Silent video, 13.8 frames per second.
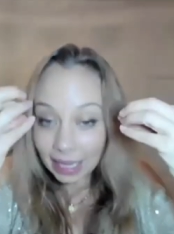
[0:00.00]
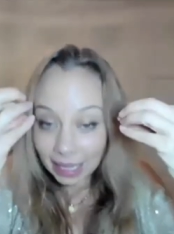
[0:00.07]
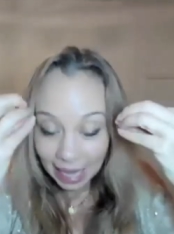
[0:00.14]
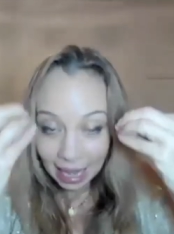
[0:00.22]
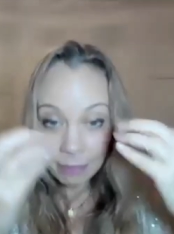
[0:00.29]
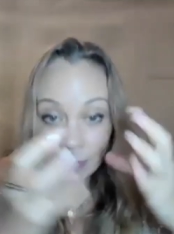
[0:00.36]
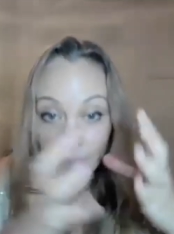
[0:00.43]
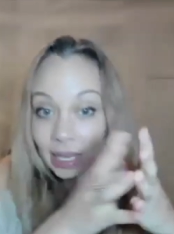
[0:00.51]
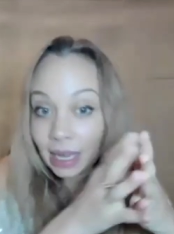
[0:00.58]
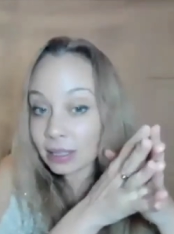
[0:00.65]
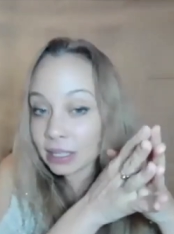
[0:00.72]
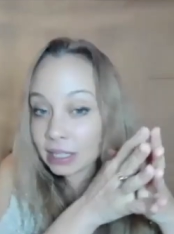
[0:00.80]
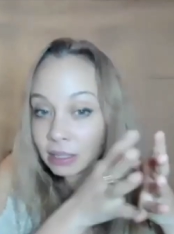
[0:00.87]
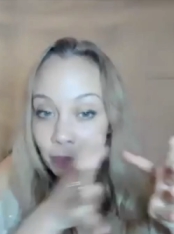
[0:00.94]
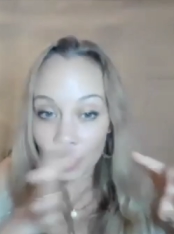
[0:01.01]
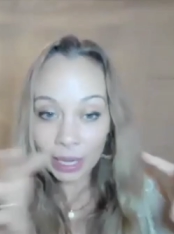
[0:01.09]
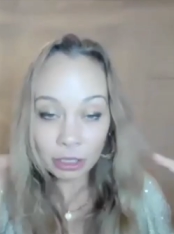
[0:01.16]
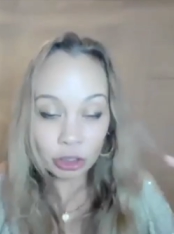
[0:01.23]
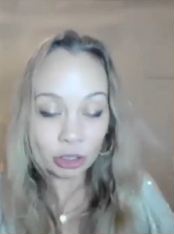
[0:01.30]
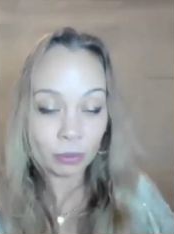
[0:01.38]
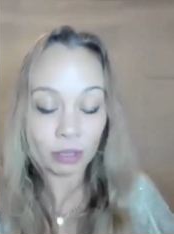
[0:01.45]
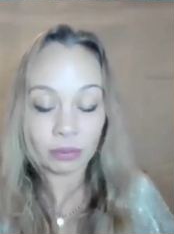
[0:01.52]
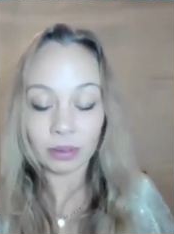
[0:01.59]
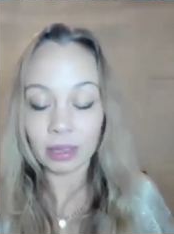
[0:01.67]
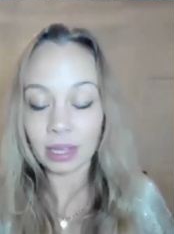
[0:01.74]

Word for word: can be a spectrum of